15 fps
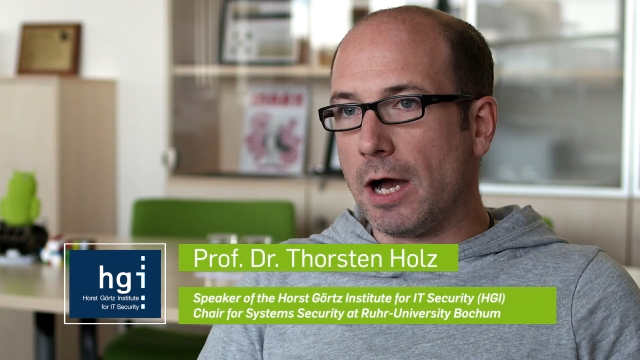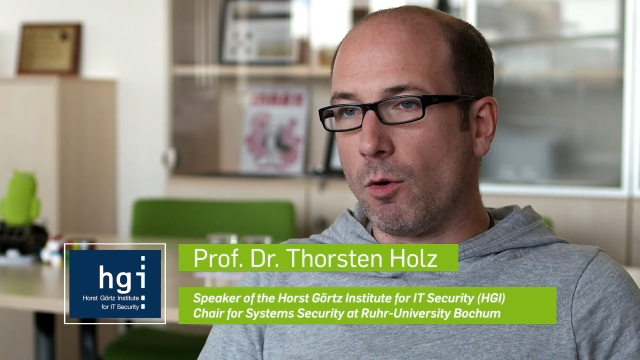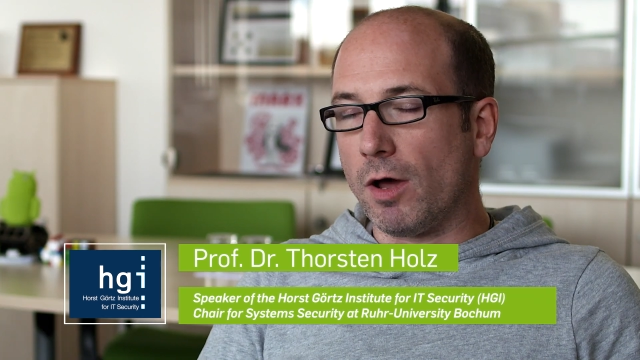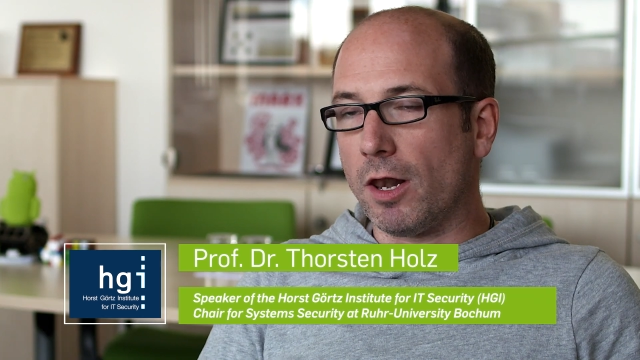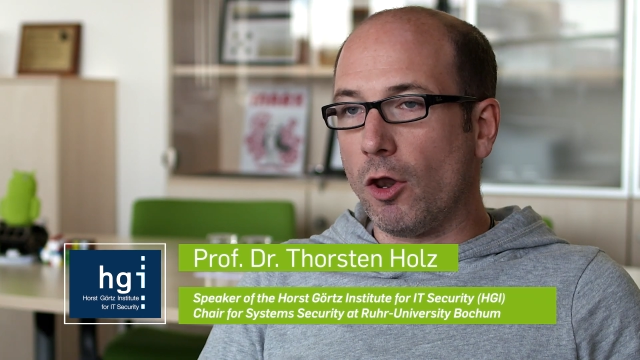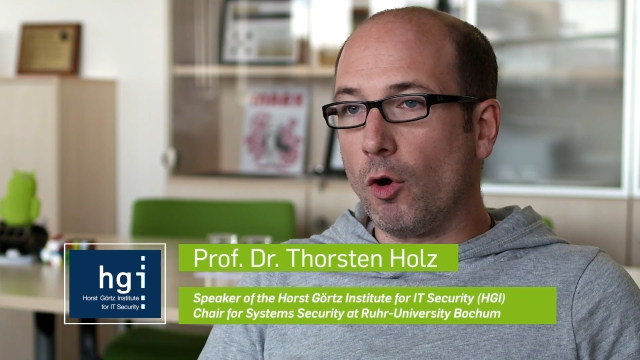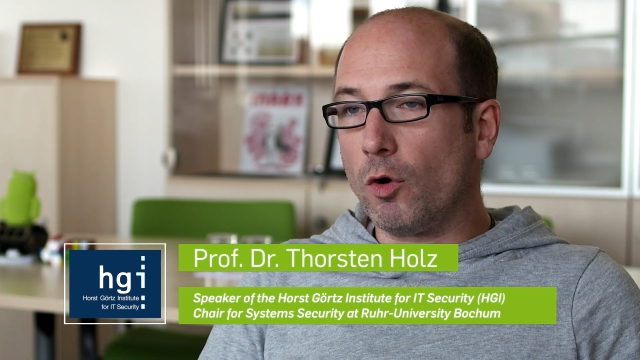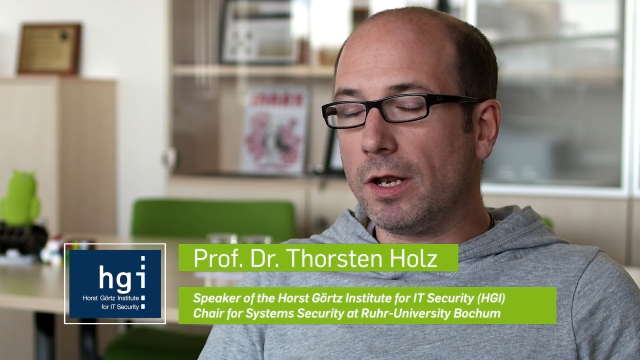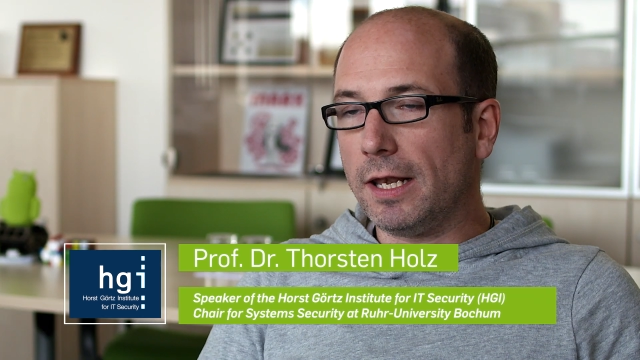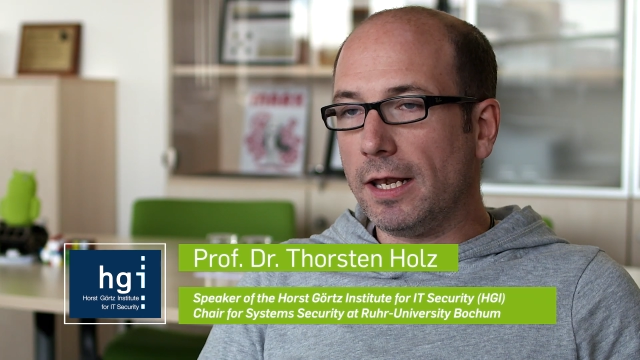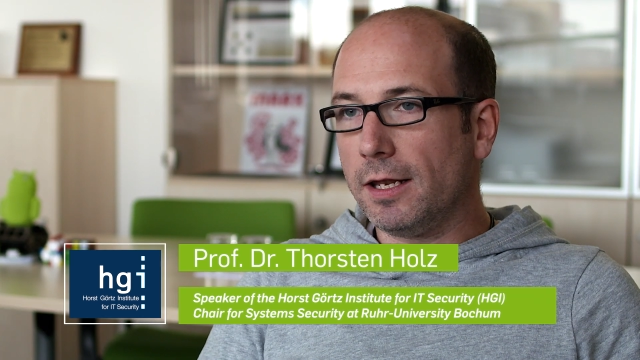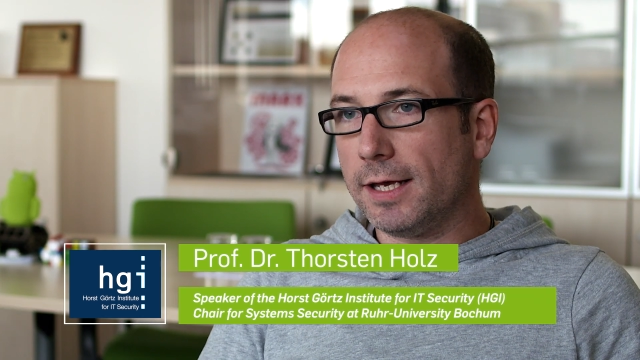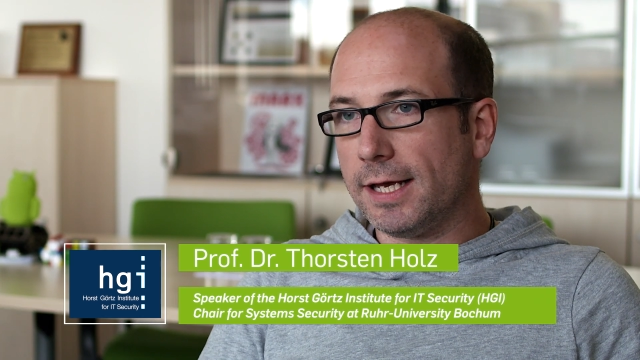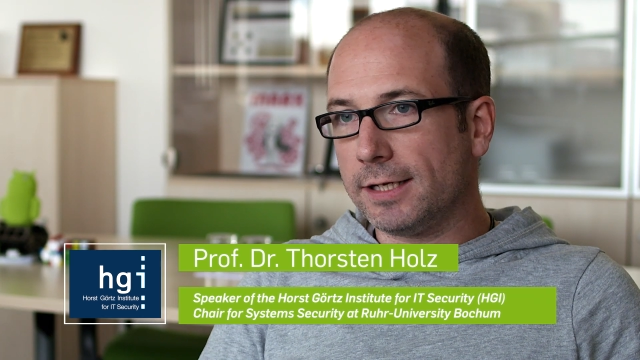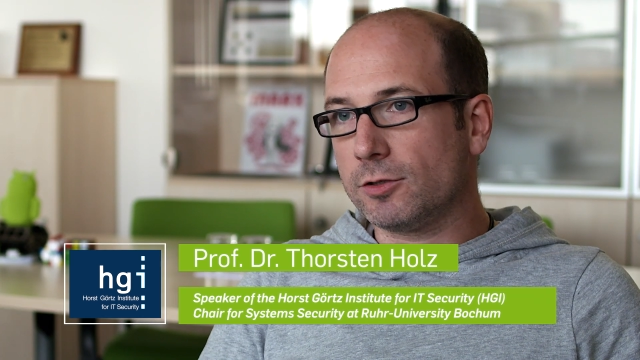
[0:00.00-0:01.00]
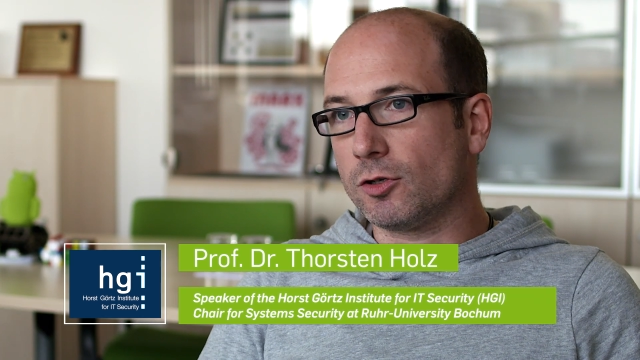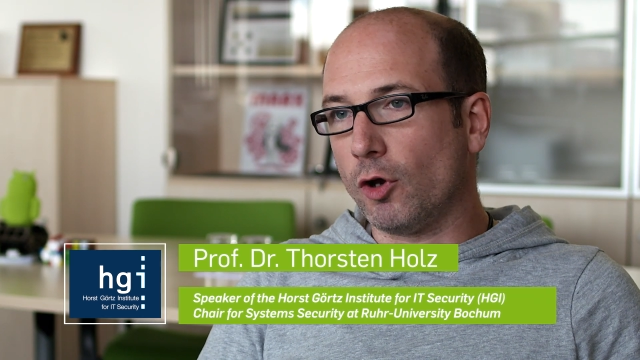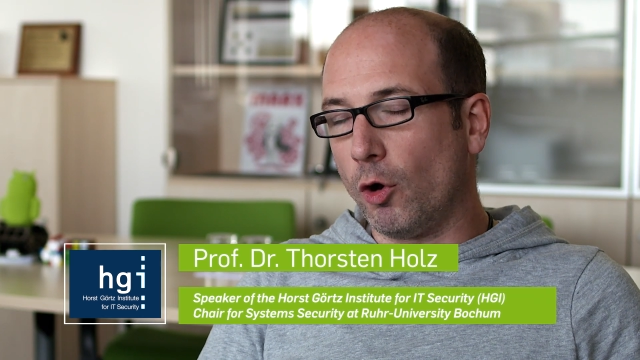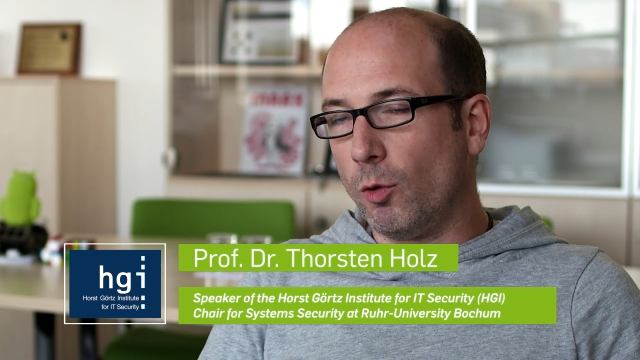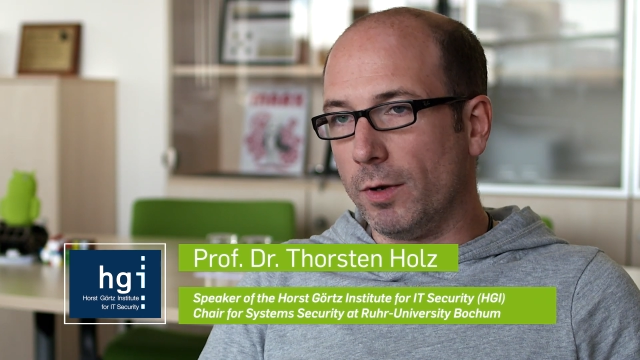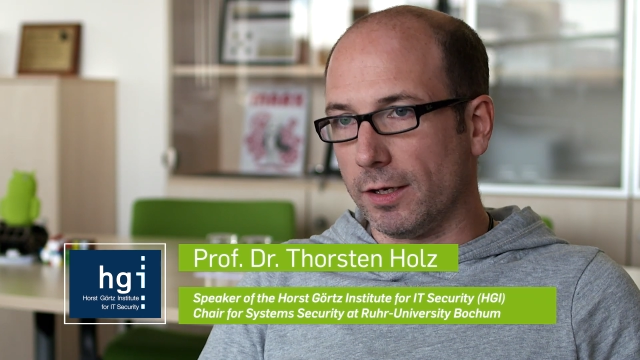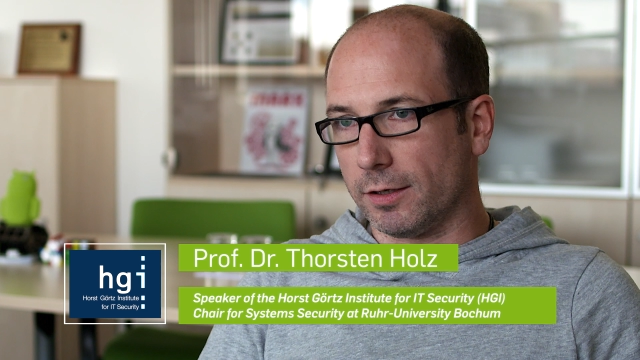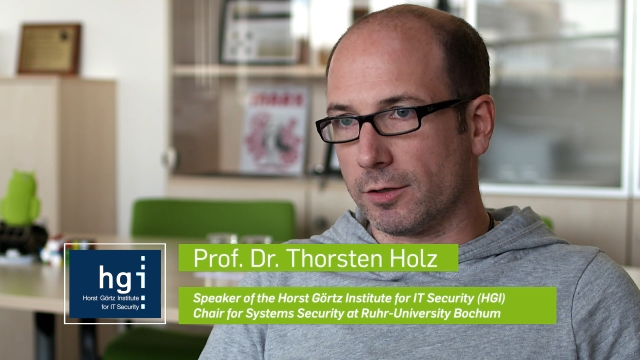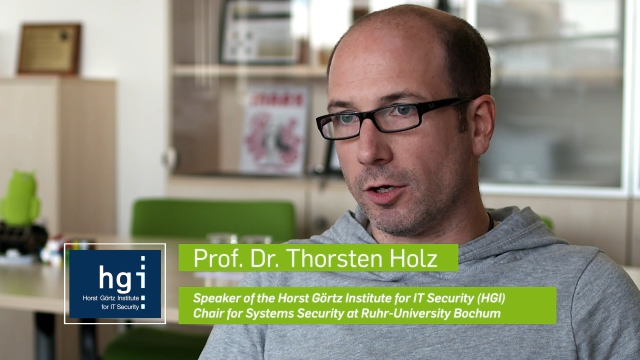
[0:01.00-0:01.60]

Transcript: Our local and global